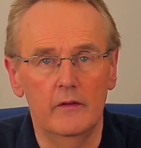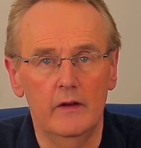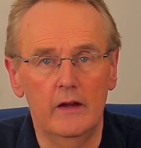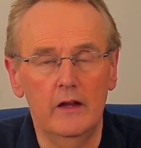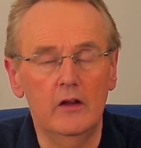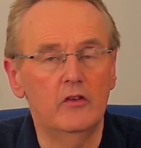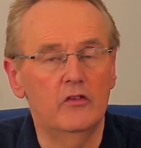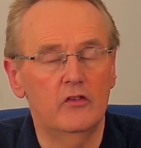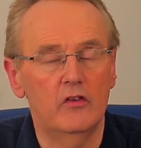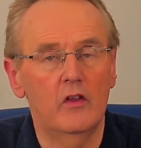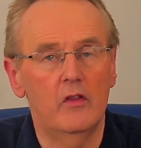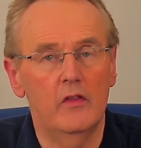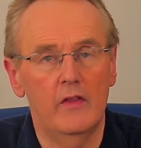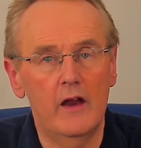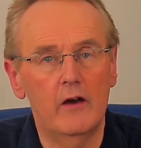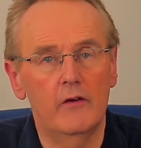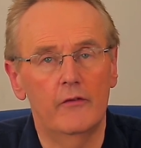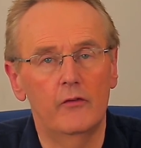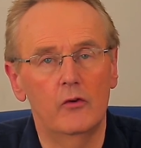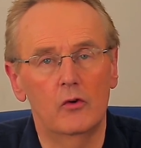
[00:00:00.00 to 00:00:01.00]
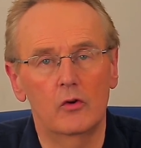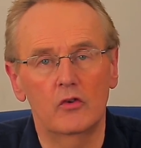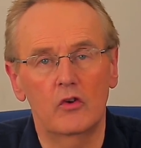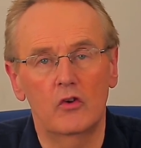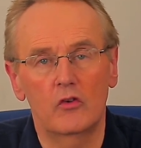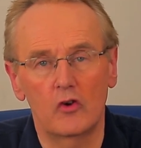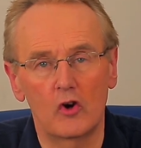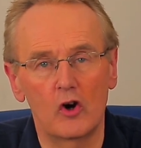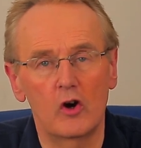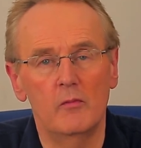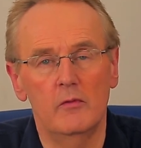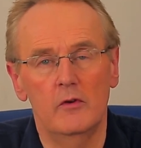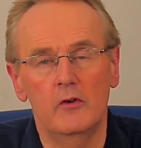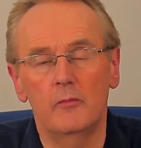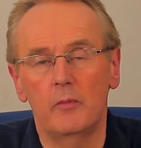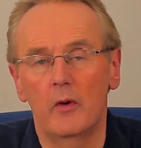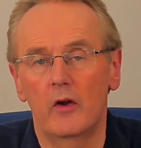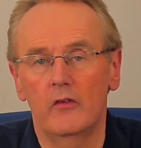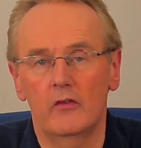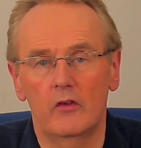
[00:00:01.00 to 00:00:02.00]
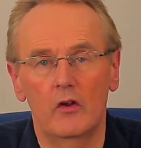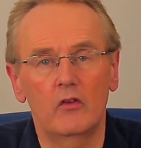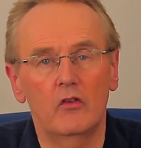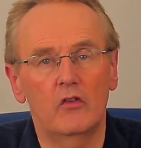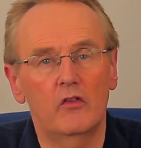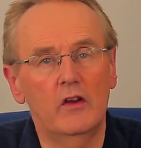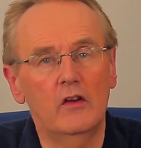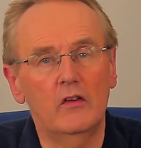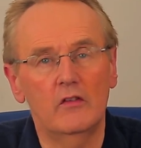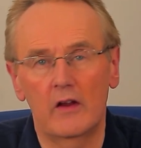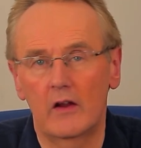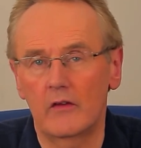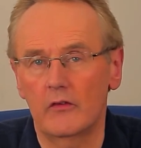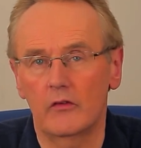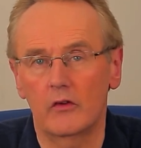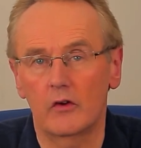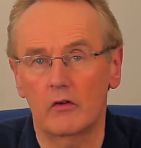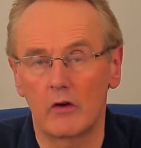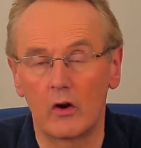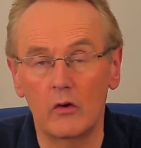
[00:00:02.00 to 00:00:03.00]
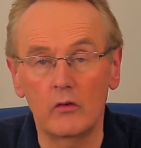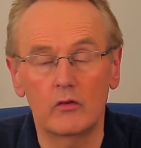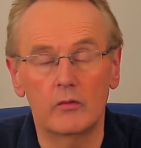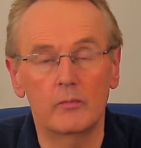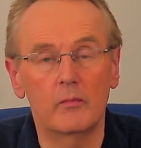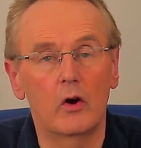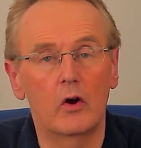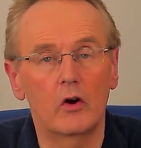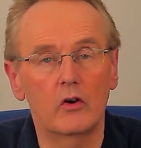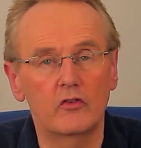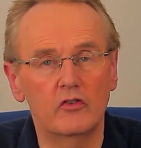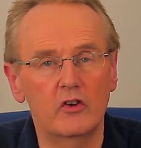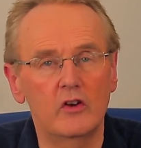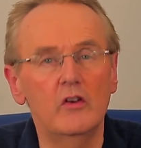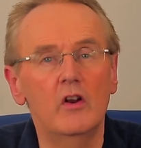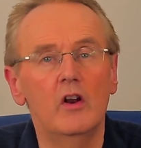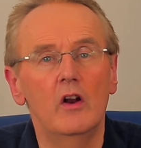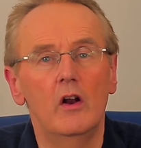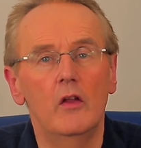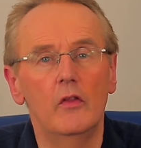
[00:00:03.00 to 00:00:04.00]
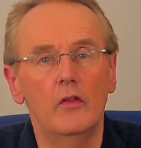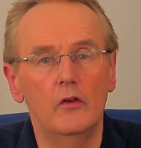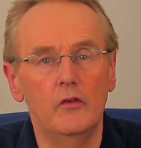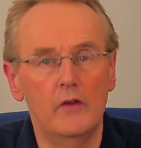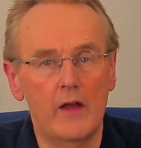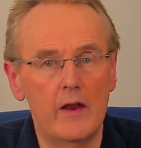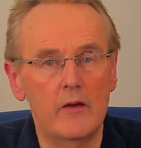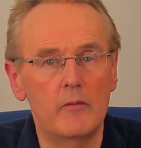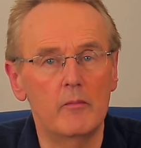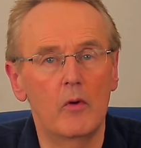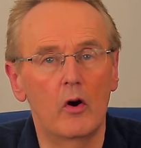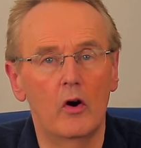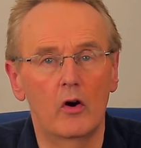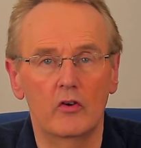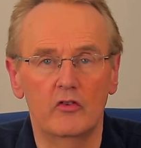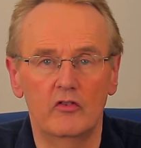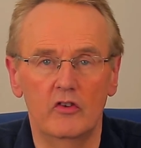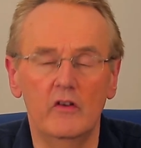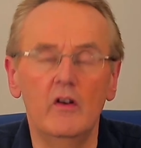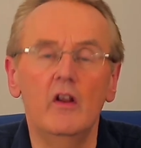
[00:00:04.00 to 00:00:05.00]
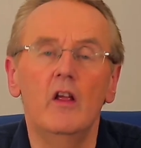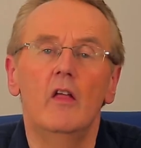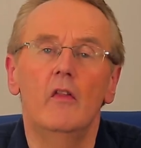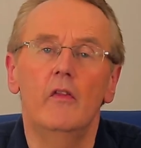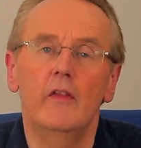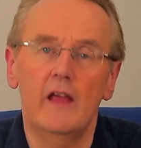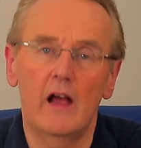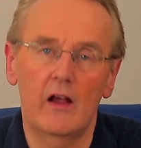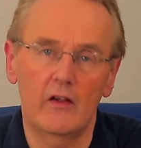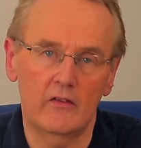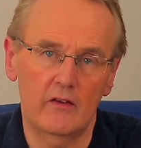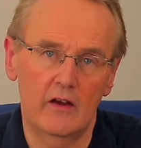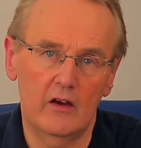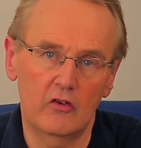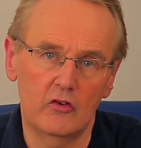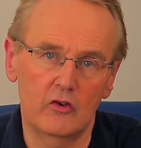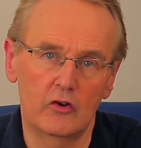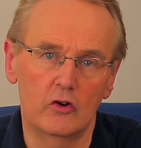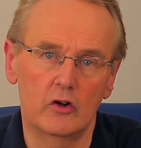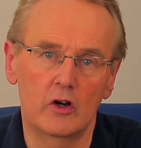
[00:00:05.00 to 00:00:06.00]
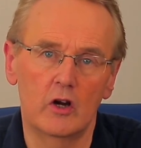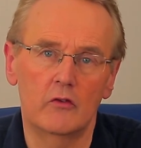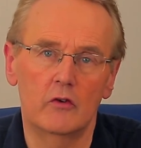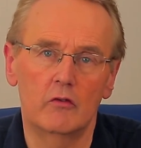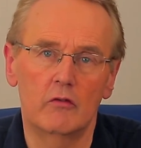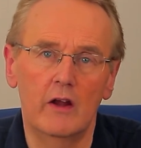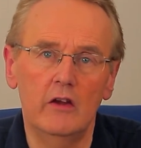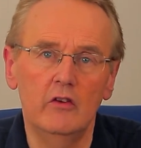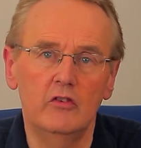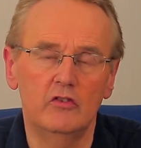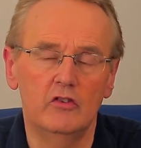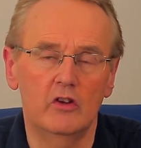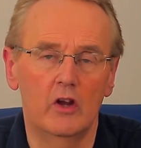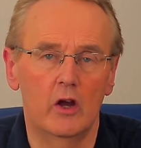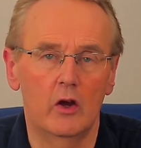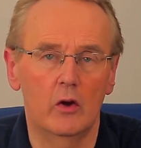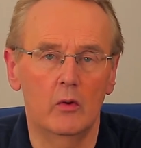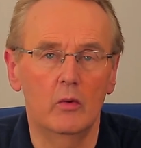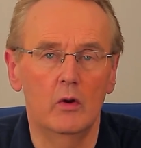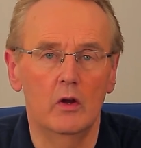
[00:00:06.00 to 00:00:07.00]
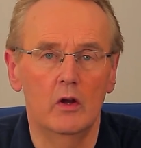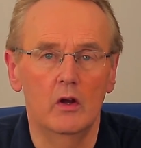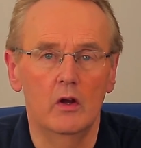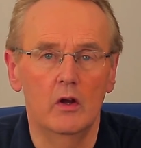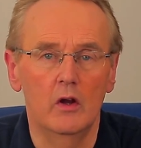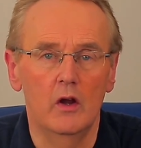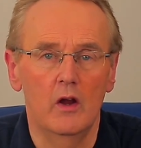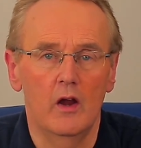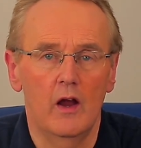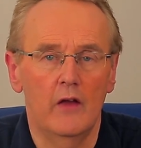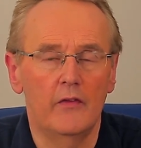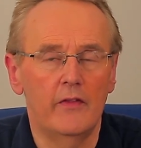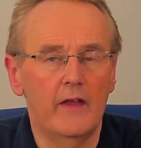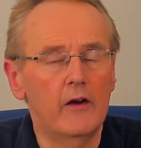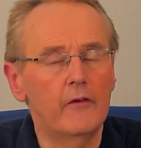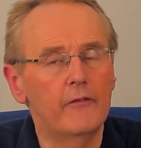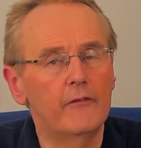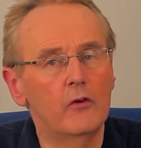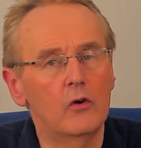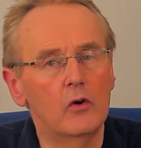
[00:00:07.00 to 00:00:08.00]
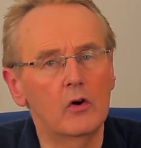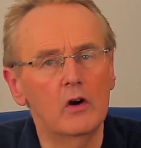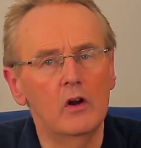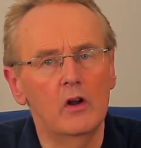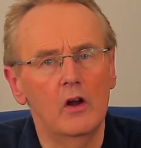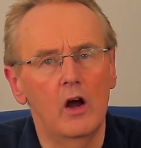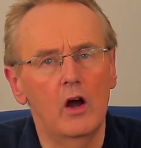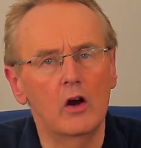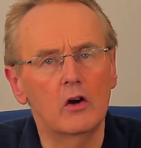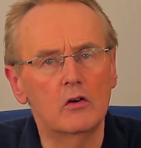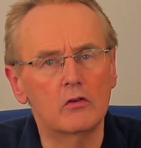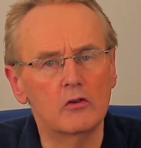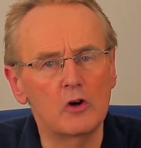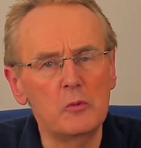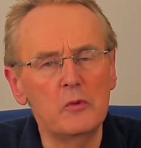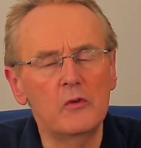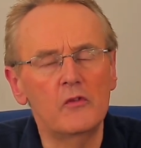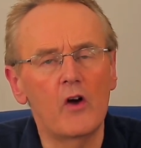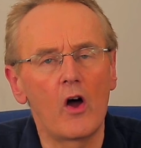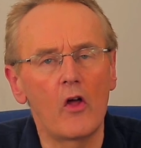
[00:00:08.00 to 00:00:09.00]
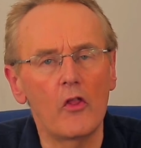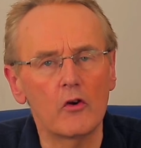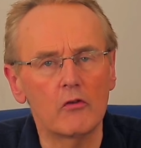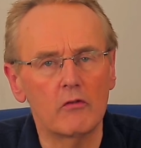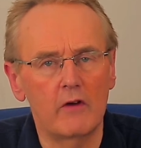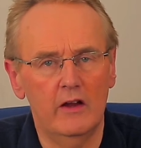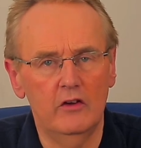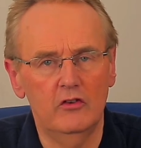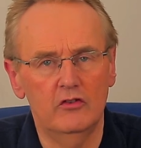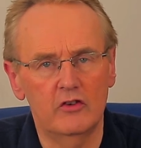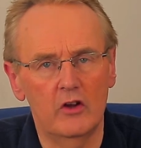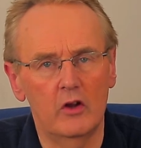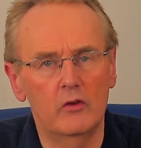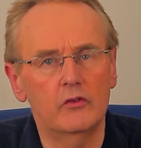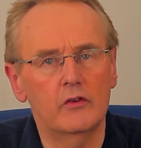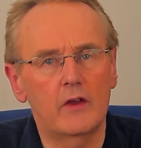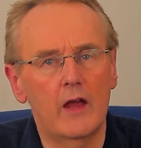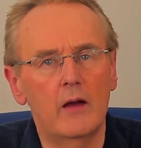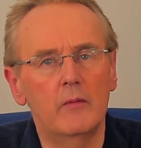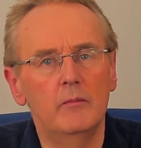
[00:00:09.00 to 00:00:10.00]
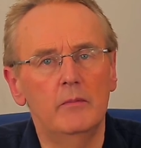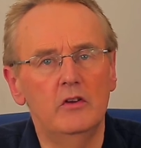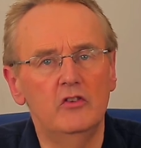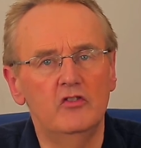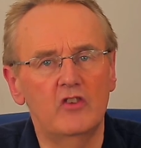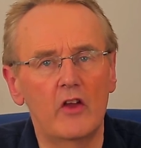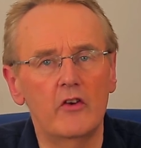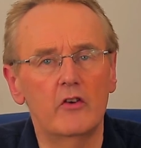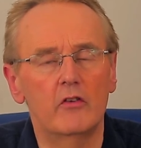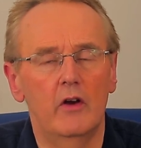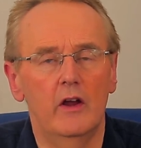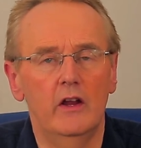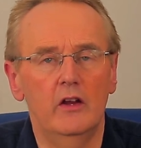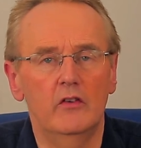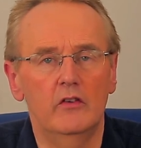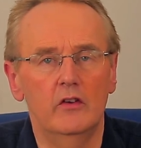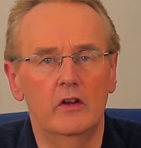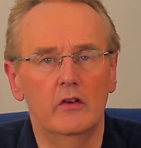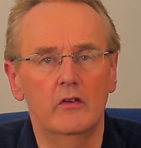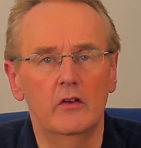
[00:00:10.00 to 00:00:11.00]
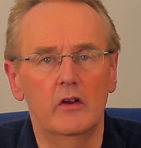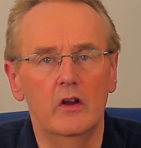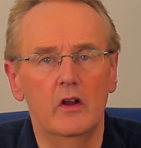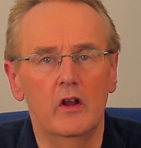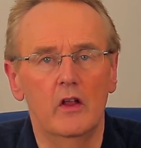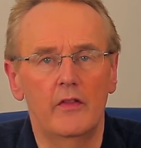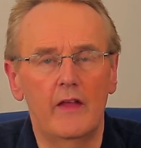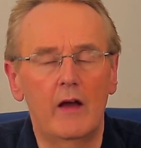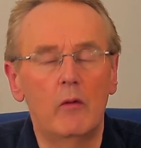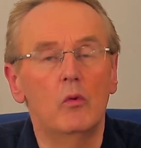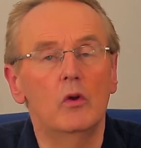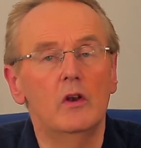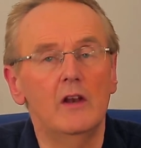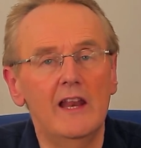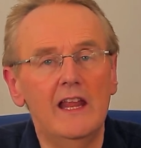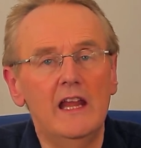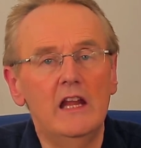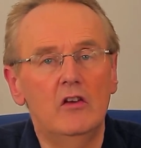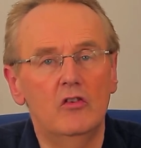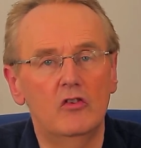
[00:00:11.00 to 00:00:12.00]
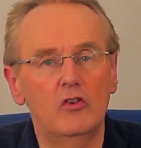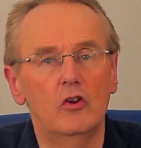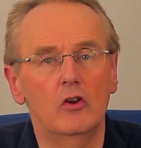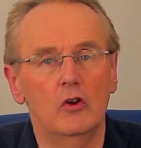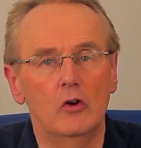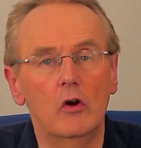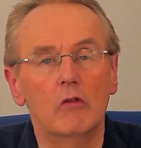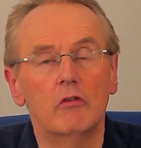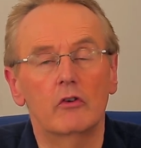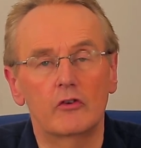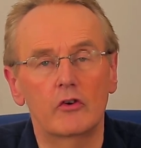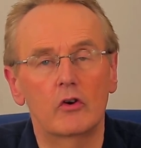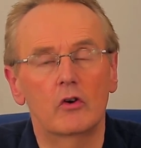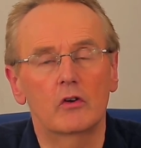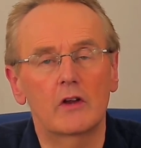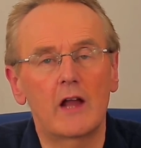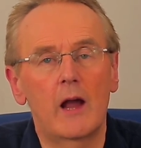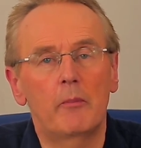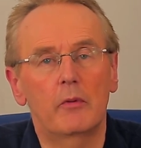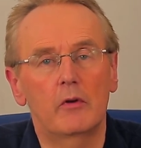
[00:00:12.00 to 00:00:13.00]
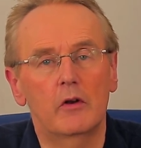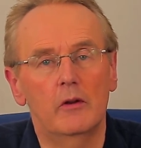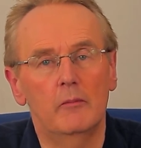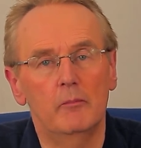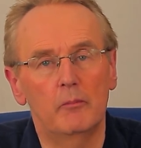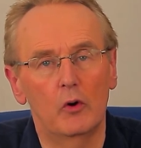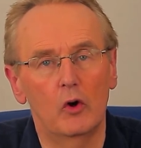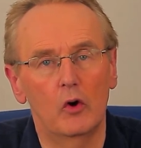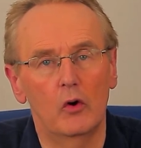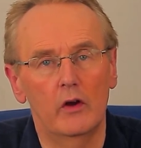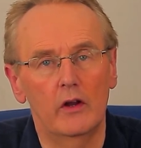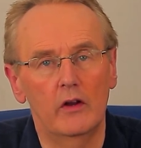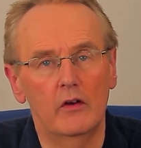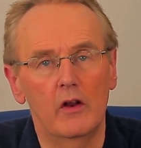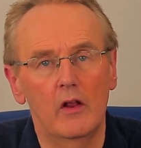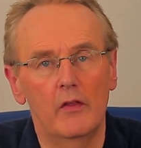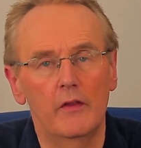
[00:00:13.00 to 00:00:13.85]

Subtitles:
is therefore determined by such things as the gross margin, the net margin, the asset turnover ratio, and therefore a group of other ratios can be generated that will lead to a return on capital employed.